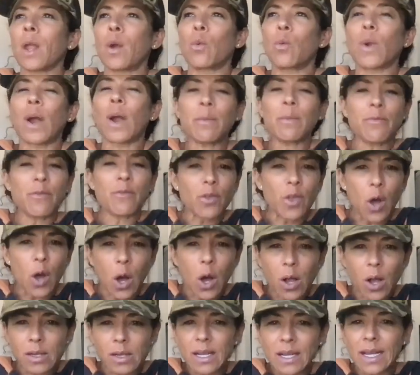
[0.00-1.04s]
right before the
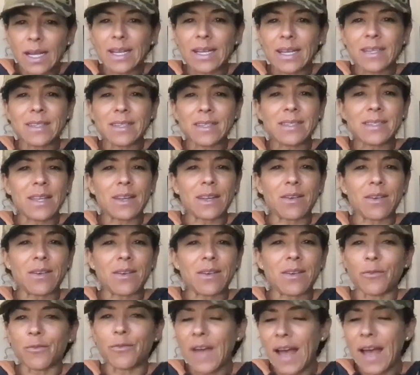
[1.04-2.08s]
holidays, and
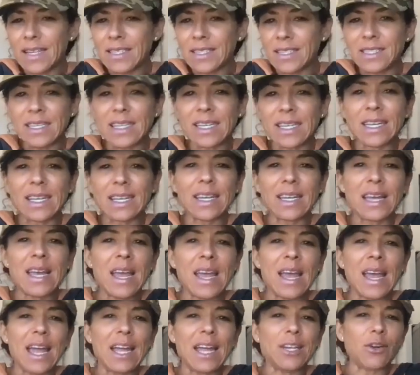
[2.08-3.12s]
you're fasting
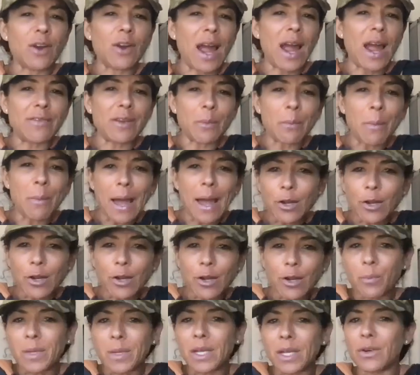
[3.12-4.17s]
and you're having micro
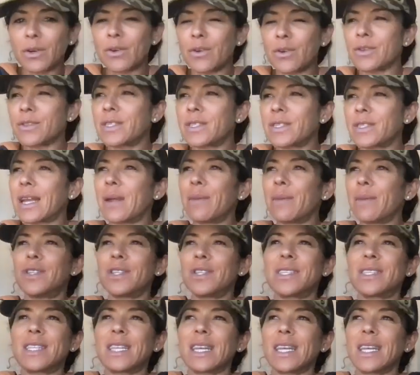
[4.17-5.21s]
meals, and I'm
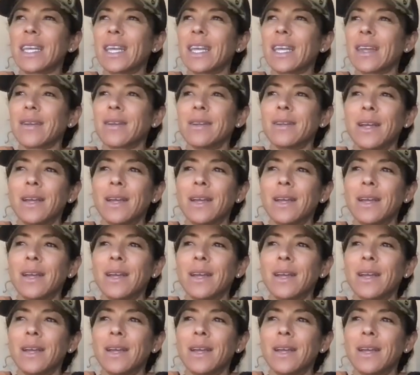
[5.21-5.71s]
just thinking,